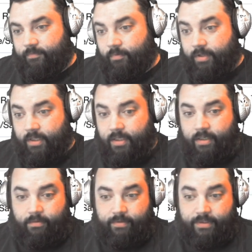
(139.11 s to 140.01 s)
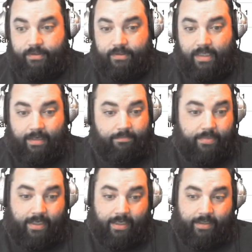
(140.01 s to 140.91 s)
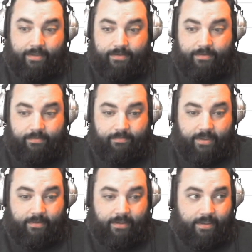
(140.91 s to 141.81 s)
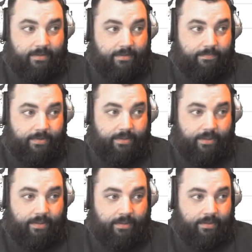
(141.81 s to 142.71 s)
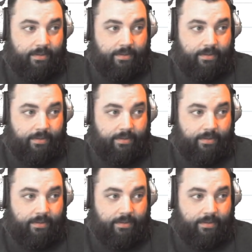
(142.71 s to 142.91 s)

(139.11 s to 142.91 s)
for the year, which is not bad. It's doing better than the S&P.